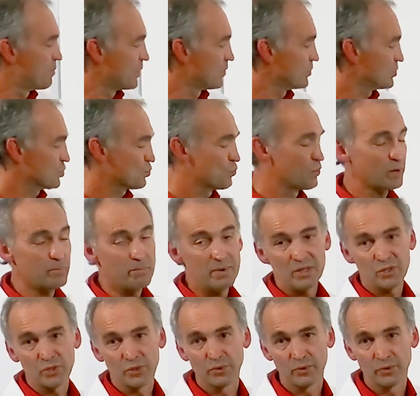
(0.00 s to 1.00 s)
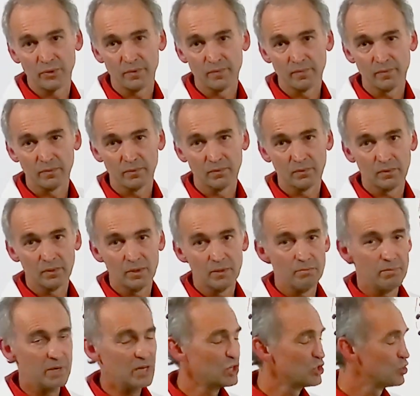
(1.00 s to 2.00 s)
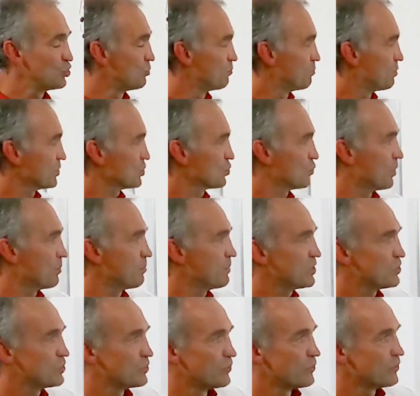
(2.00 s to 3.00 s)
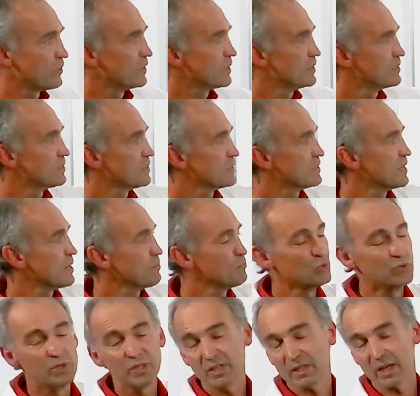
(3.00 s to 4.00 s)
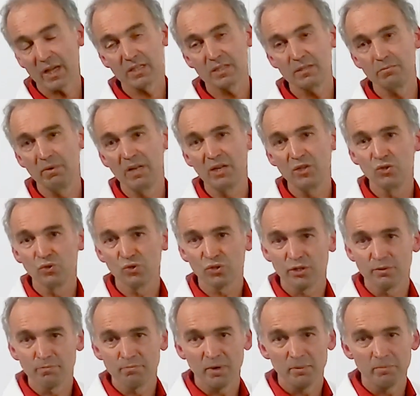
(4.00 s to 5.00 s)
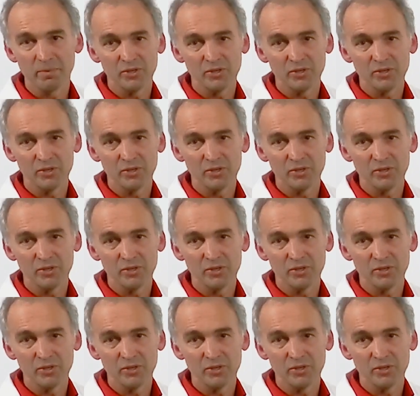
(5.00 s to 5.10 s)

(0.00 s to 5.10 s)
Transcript: per square meter. Millijoule per square meter is the same unit as millinewton per